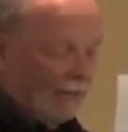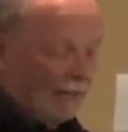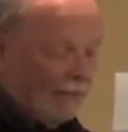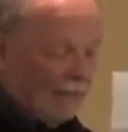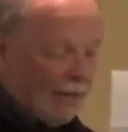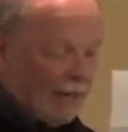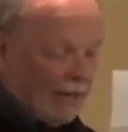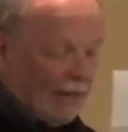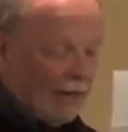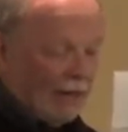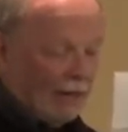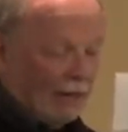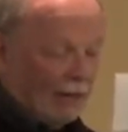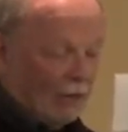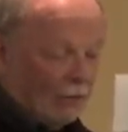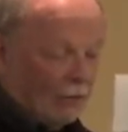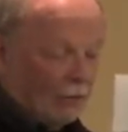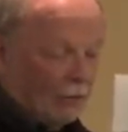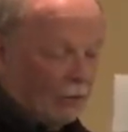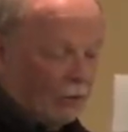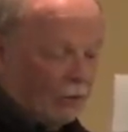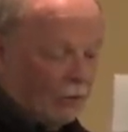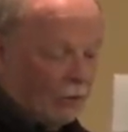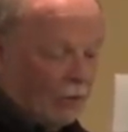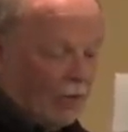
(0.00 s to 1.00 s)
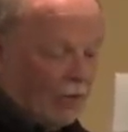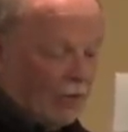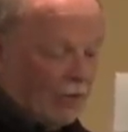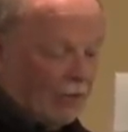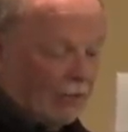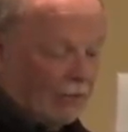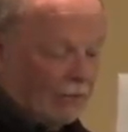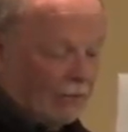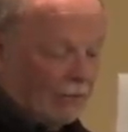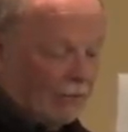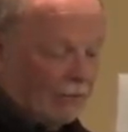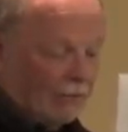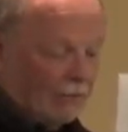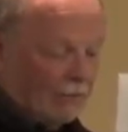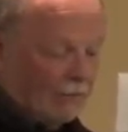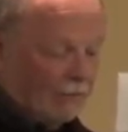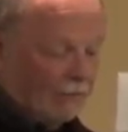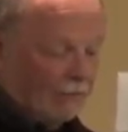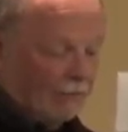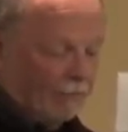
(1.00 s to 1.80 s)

they are Gujaratis.